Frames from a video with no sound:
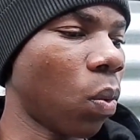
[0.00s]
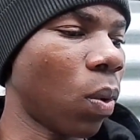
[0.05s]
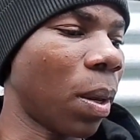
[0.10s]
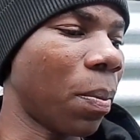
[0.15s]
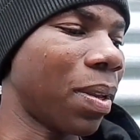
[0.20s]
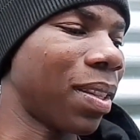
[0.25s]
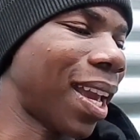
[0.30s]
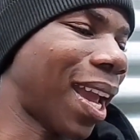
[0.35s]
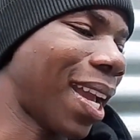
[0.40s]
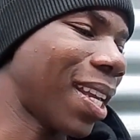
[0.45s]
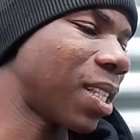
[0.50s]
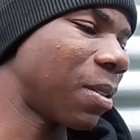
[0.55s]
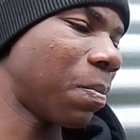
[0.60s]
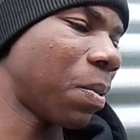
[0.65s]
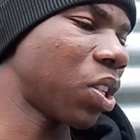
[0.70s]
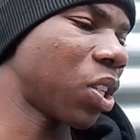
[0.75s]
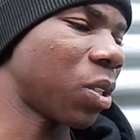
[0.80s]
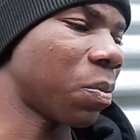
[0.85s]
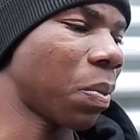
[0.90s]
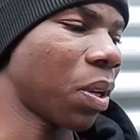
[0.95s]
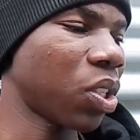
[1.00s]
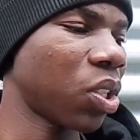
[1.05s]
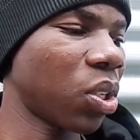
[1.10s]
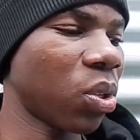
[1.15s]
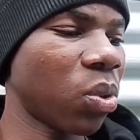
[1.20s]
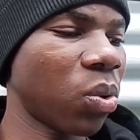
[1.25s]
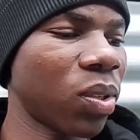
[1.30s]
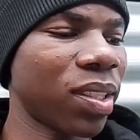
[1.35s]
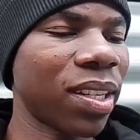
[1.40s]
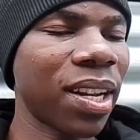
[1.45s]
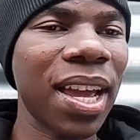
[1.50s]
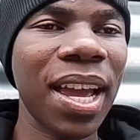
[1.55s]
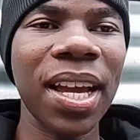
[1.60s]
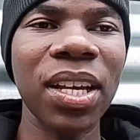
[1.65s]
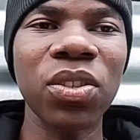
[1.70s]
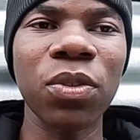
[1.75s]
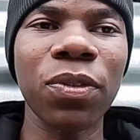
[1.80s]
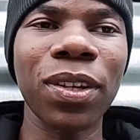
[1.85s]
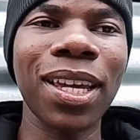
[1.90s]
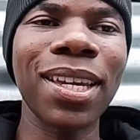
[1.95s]
Well, I mean, the hate speech, especially those
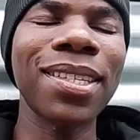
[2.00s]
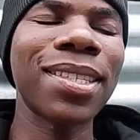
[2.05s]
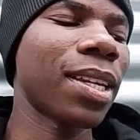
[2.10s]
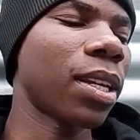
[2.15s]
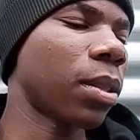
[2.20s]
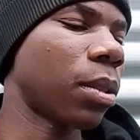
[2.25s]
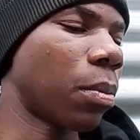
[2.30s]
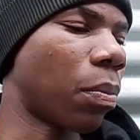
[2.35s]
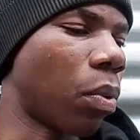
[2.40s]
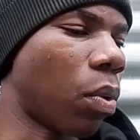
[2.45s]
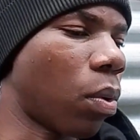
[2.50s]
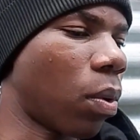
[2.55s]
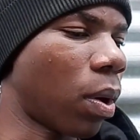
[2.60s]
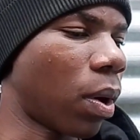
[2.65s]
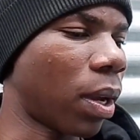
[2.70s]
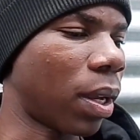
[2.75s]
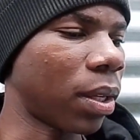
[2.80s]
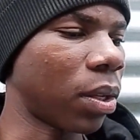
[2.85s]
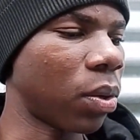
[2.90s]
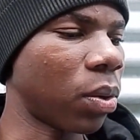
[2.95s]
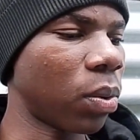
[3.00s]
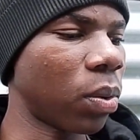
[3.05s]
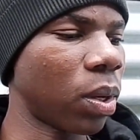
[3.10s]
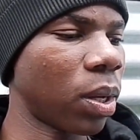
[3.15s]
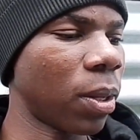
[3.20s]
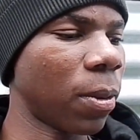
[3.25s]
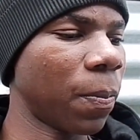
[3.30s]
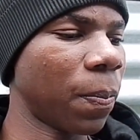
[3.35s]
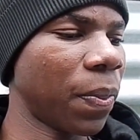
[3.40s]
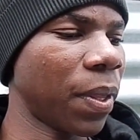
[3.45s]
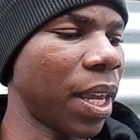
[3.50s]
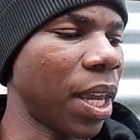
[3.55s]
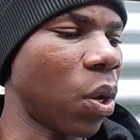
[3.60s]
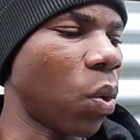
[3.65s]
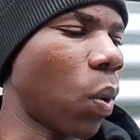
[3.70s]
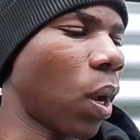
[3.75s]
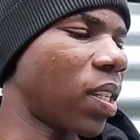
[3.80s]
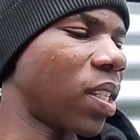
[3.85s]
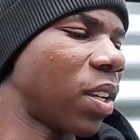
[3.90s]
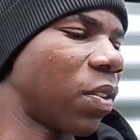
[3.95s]
slangs of kissing the boer, you know,
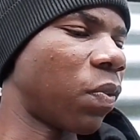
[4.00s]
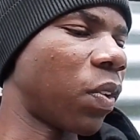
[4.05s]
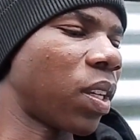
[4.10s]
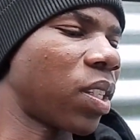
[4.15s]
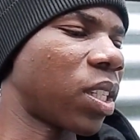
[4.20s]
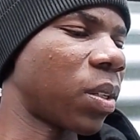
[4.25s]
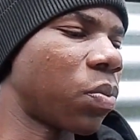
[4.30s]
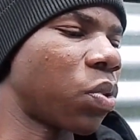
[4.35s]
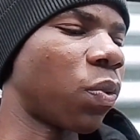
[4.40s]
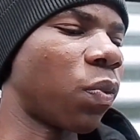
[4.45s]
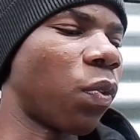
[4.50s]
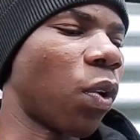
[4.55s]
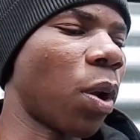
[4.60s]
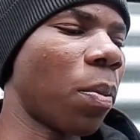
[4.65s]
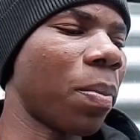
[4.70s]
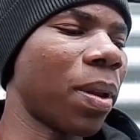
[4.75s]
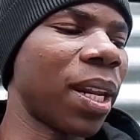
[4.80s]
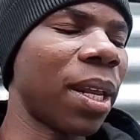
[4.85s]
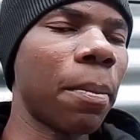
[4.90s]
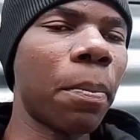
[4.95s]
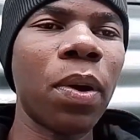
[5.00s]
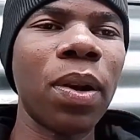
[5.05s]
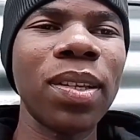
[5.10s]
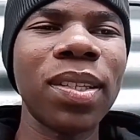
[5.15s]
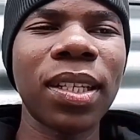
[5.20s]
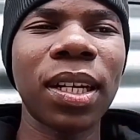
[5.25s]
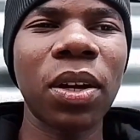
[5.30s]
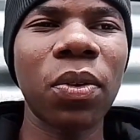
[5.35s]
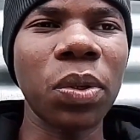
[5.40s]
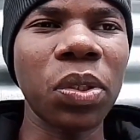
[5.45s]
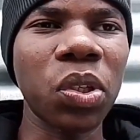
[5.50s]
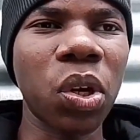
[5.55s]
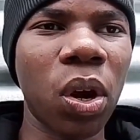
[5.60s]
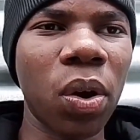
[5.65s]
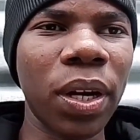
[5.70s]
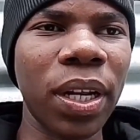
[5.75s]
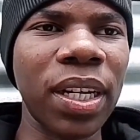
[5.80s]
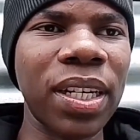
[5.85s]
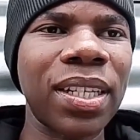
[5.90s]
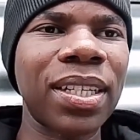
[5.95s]
equating victims with vermin in political
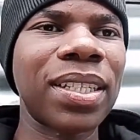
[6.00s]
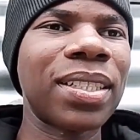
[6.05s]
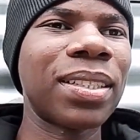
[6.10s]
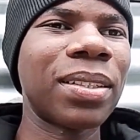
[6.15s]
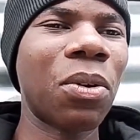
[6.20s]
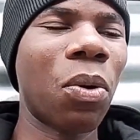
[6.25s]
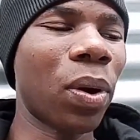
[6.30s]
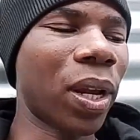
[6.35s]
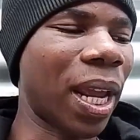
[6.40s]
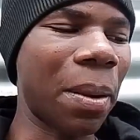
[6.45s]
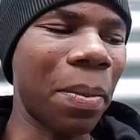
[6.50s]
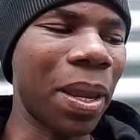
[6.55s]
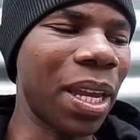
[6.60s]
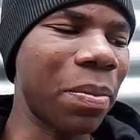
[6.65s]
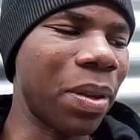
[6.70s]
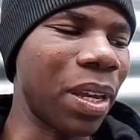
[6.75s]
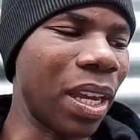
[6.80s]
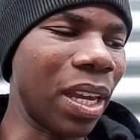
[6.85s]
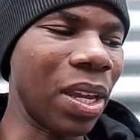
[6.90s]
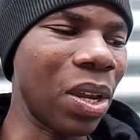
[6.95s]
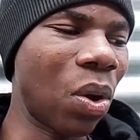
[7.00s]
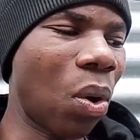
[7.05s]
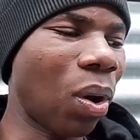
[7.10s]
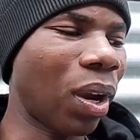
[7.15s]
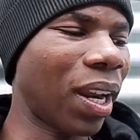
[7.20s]
rhetoric. Okay, maybe.